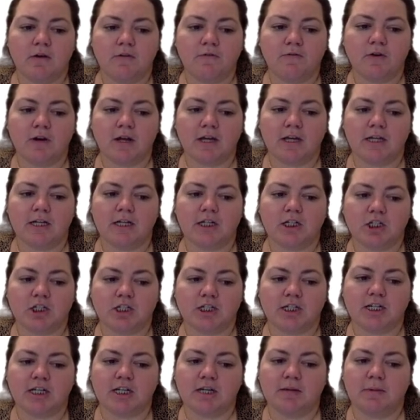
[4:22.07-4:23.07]
for each
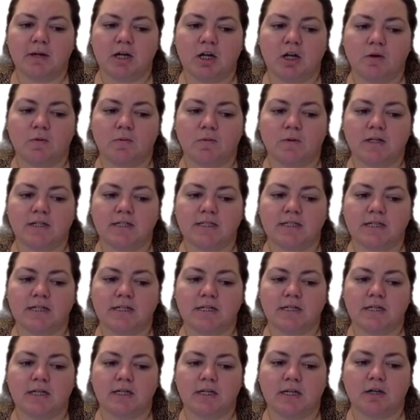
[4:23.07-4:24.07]
team in a
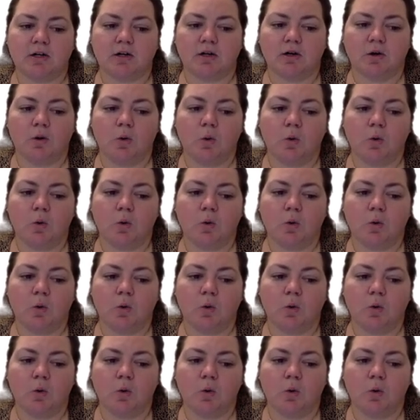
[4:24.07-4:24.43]
recent year